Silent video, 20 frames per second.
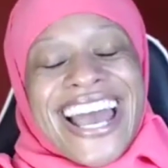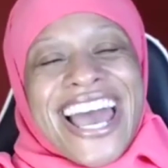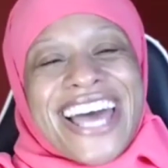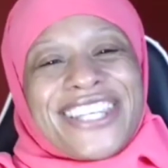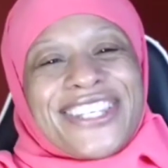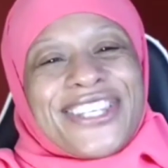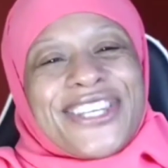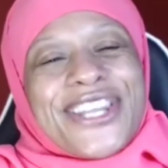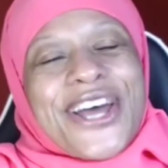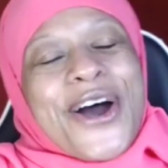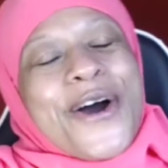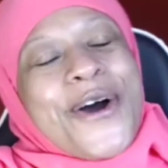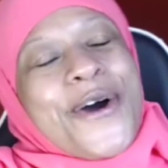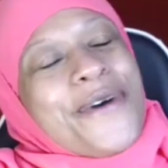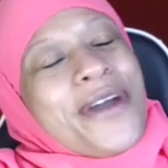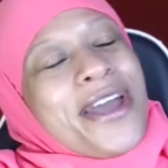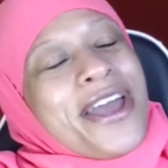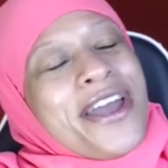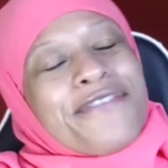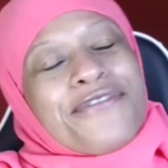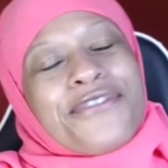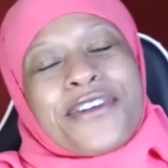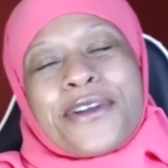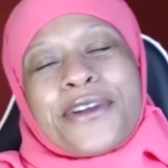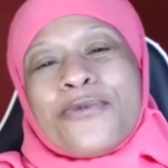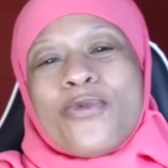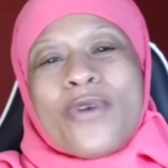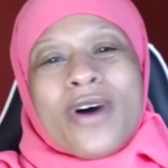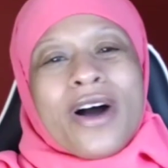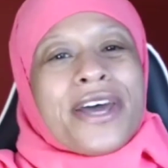Hello,
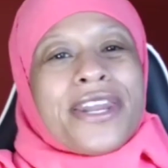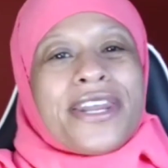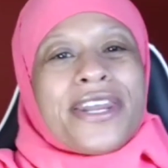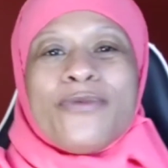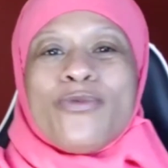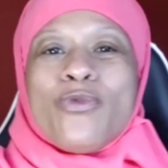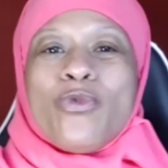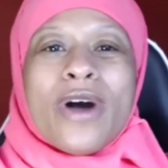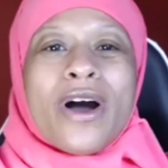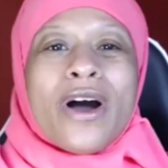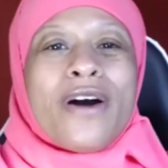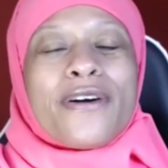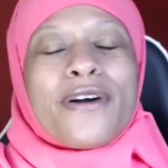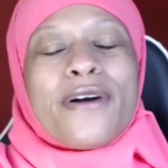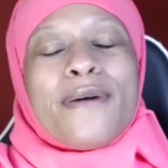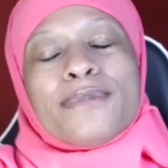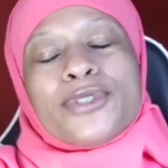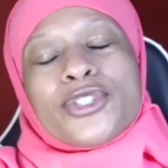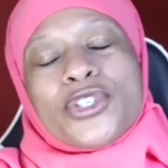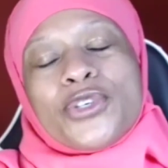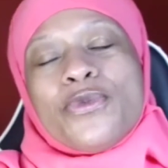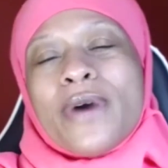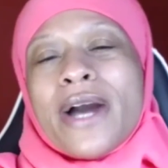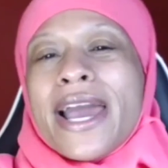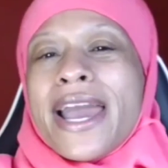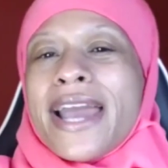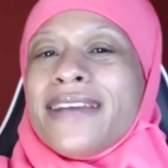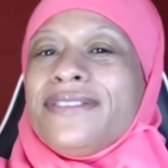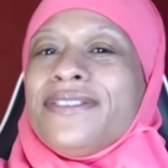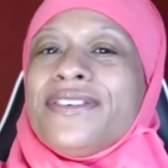everyone, and welcome to
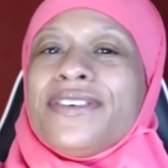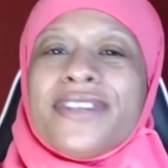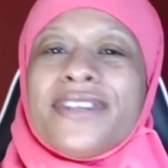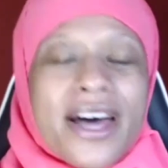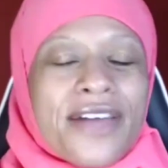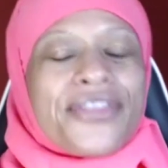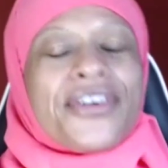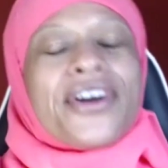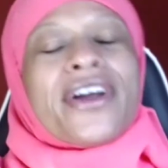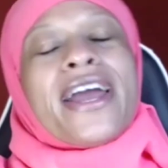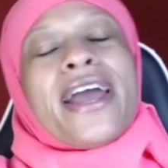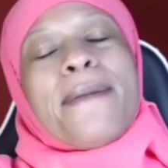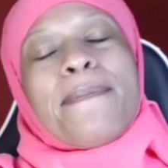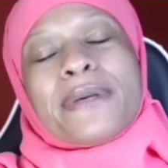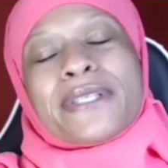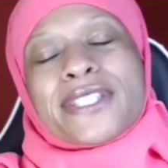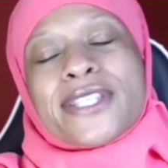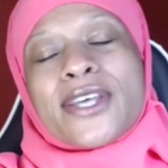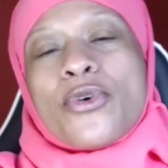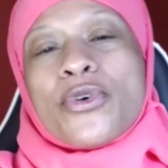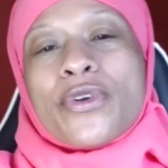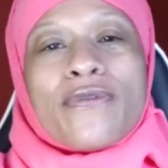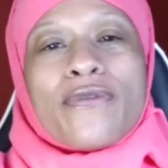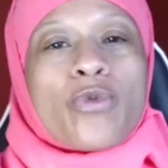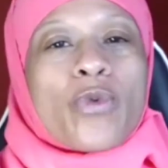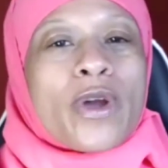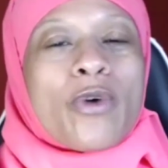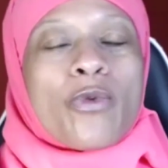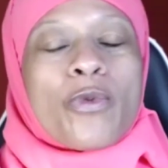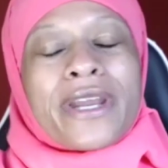another episode
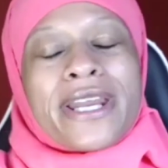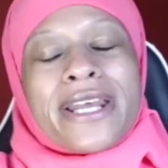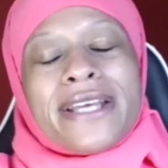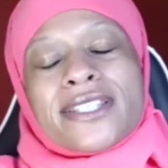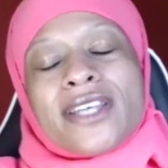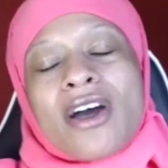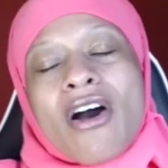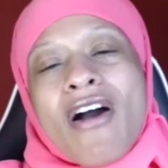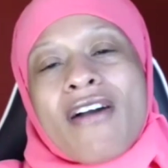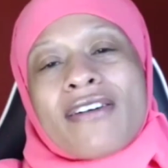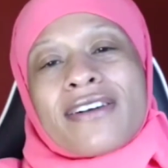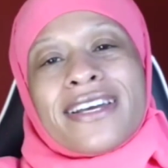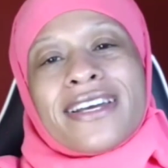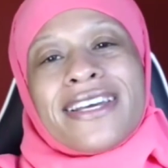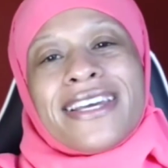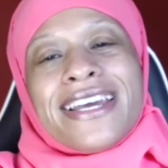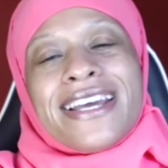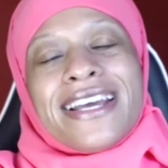of Real Reading Talk.